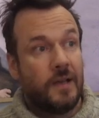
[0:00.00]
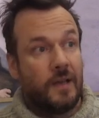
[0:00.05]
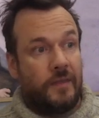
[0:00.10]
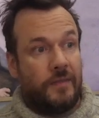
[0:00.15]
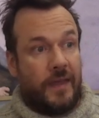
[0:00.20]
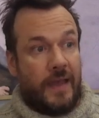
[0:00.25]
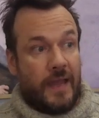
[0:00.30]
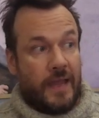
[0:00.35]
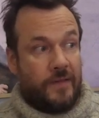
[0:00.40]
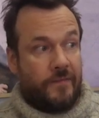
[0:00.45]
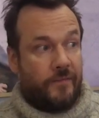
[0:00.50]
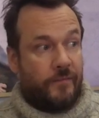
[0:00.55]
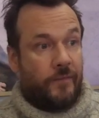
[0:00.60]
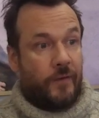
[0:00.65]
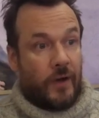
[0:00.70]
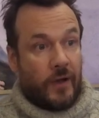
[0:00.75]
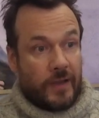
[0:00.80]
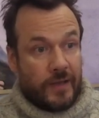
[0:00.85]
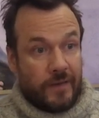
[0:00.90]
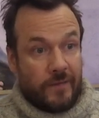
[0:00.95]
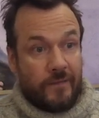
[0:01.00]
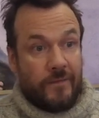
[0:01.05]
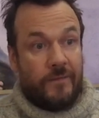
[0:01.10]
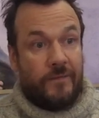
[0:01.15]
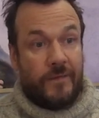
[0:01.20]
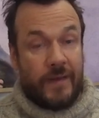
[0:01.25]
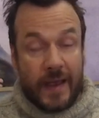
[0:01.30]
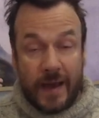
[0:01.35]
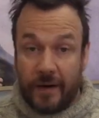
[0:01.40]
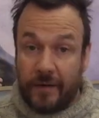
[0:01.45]
They find it
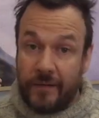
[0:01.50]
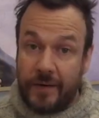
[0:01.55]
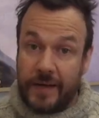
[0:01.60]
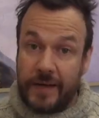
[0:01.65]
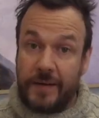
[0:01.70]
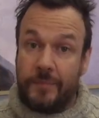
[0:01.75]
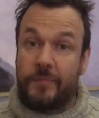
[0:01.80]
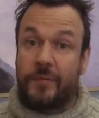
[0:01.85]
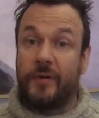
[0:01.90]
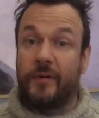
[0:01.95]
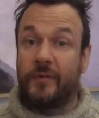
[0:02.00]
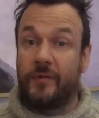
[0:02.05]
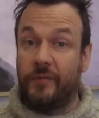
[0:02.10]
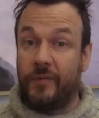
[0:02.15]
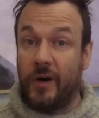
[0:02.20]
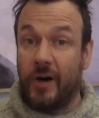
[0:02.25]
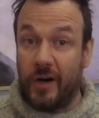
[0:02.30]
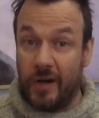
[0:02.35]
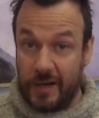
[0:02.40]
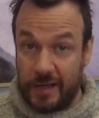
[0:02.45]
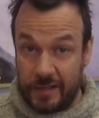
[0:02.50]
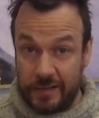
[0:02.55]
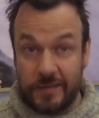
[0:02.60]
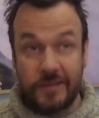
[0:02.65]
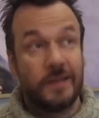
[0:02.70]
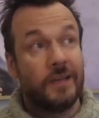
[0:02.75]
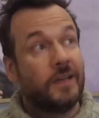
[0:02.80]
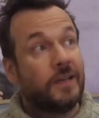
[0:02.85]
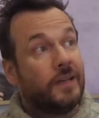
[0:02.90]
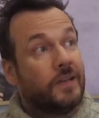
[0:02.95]
very profound
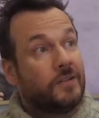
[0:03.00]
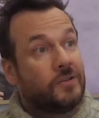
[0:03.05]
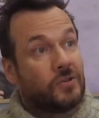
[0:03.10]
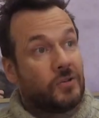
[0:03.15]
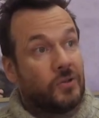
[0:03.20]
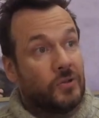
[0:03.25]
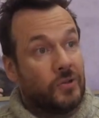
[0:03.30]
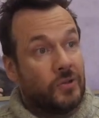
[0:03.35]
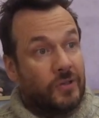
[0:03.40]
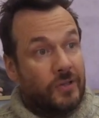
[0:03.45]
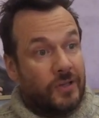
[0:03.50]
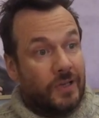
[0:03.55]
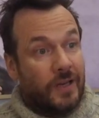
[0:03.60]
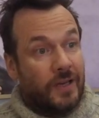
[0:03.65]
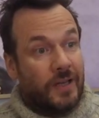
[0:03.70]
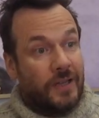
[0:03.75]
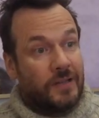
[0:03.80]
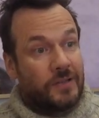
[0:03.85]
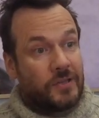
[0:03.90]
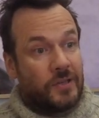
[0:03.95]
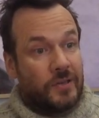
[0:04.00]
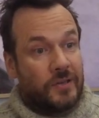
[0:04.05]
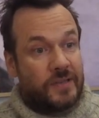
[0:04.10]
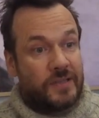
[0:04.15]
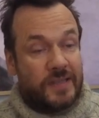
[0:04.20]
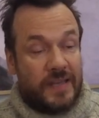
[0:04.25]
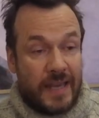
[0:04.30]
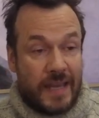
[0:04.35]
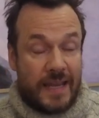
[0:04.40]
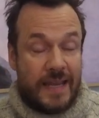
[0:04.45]
to
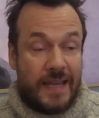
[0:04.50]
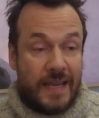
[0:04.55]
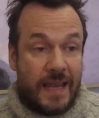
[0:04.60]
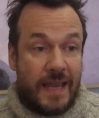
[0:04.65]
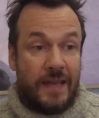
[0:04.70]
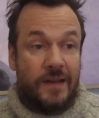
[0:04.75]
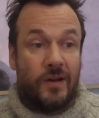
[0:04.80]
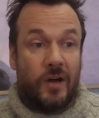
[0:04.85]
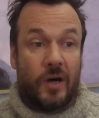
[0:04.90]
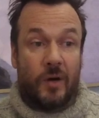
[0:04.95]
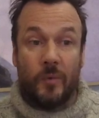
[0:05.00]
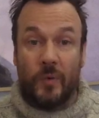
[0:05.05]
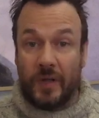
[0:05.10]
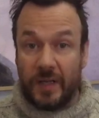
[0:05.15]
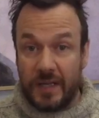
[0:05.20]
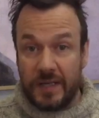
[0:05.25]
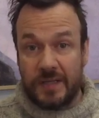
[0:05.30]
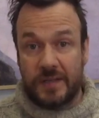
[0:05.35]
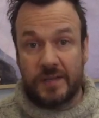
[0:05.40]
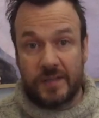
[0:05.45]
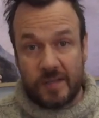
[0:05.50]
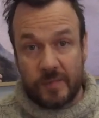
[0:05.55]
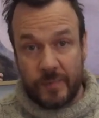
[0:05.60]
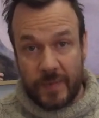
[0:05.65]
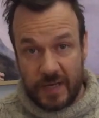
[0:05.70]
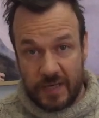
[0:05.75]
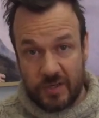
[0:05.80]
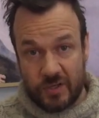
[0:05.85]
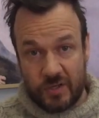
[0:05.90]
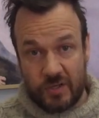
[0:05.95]
see in our religious
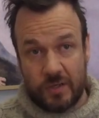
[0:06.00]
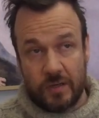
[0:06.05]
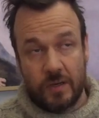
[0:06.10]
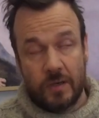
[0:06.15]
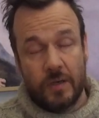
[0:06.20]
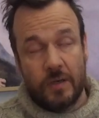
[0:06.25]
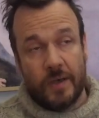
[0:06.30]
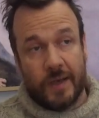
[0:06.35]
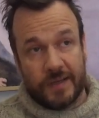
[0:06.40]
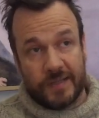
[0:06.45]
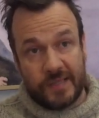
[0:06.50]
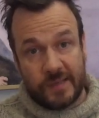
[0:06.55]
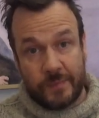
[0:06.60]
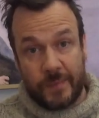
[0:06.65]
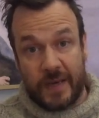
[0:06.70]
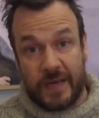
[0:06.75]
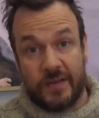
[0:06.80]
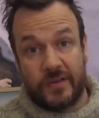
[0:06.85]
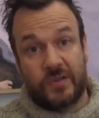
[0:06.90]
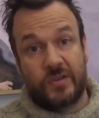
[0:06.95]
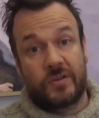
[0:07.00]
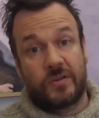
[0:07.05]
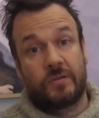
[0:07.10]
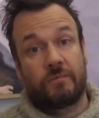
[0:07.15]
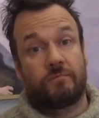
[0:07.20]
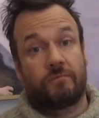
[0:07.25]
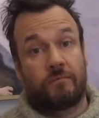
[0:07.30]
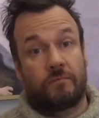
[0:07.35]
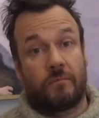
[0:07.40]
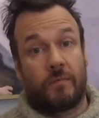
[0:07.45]
speech a speech
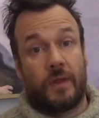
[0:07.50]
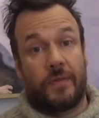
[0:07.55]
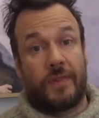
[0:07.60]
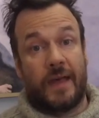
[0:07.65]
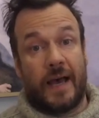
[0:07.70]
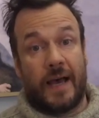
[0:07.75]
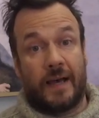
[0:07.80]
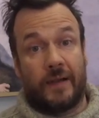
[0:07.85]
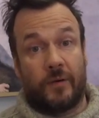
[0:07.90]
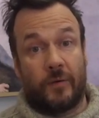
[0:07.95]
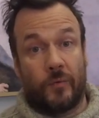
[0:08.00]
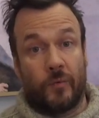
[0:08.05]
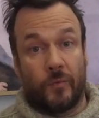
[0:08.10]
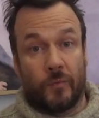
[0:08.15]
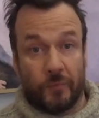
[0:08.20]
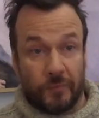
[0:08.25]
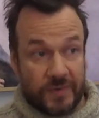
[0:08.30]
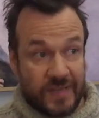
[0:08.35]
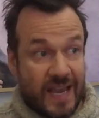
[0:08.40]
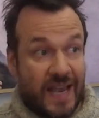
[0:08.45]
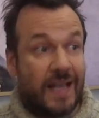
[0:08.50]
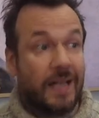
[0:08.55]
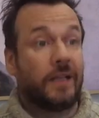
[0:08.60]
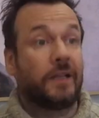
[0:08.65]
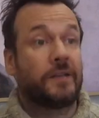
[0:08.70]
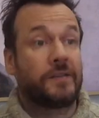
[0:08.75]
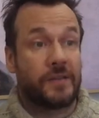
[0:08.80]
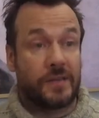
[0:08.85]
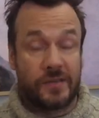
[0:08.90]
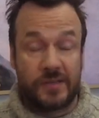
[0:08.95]
that
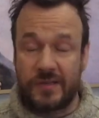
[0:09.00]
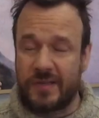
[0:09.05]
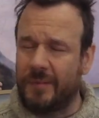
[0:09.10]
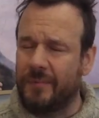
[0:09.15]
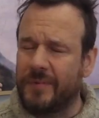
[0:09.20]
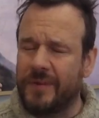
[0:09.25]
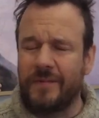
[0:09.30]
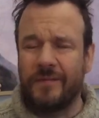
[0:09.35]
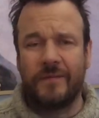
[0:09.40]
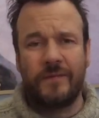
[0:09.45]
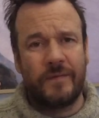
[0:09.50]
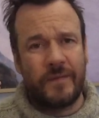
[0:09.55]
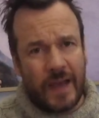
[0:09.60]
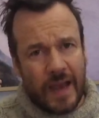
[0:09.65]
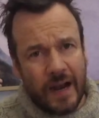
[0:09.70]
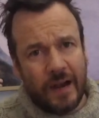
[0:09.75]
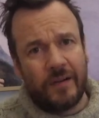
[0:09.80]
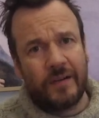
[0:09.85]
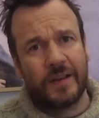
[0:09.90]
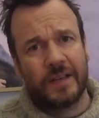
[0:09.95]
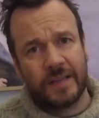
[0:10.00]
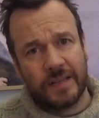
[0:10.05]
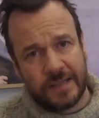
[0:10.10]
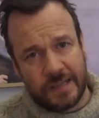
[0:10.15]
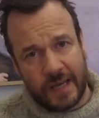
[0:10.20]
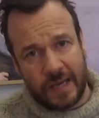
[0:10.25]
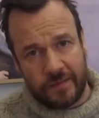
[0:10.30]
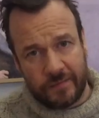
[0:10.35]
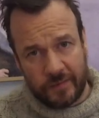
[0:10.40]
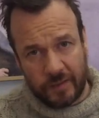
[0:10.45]
tells us something very
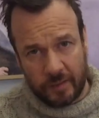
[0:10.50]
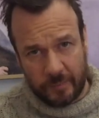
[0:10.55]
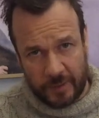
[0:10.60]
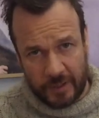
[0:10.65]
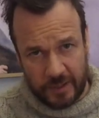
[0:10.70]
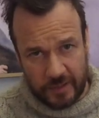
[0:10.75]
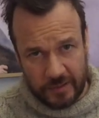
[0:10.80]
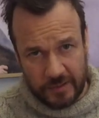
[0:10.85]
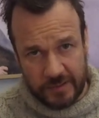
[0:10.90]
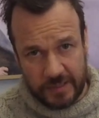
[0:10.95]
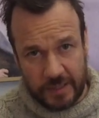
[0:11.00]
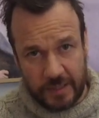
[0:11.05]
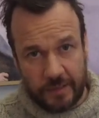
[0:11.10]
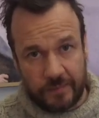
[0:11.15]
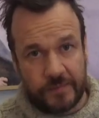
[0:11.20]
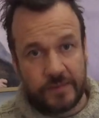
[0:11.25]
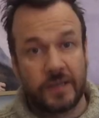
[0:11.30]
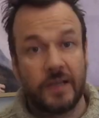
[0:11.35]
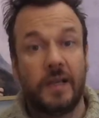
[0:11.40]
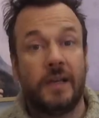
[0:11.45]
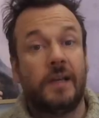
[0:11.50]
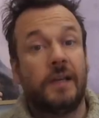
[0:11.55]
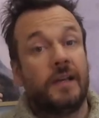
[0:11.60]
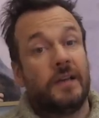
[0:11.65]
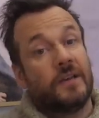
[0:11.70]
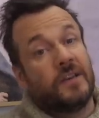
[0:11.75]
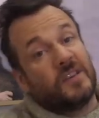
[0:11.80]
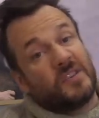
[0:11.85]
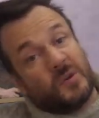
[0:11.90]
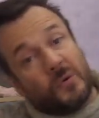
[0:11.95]
insightful about ourselves.
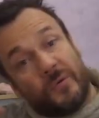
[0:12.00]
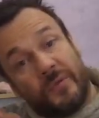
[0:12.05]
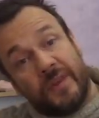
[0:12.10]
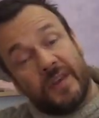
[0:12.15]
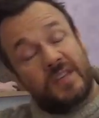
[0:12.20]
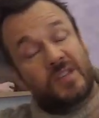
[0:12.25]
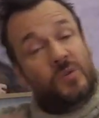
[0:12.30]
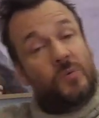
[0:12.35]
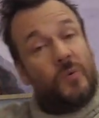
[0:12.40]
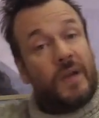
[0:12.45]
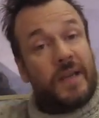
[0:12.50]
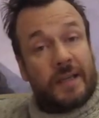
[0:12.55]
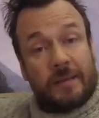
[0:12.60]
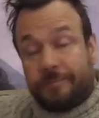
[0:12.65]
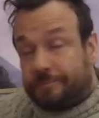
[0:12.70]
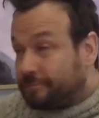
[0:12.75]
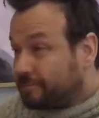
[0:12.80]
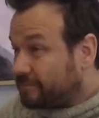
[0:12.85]
So this week,